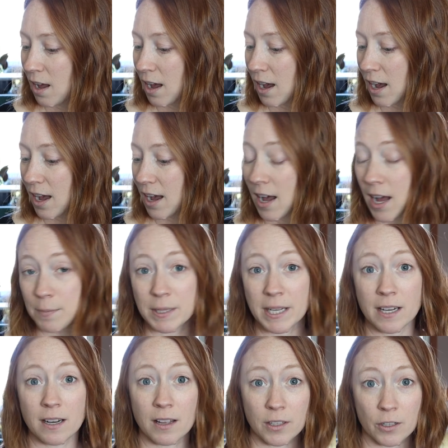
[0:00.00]

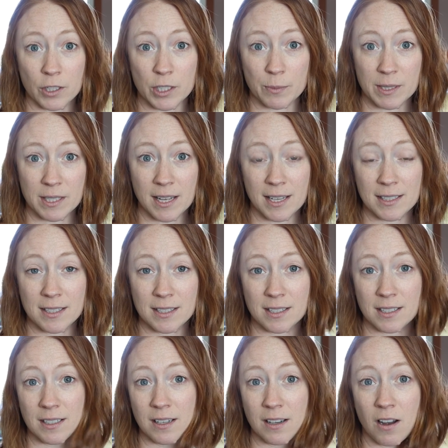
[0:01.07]
Update on the Christmas lights.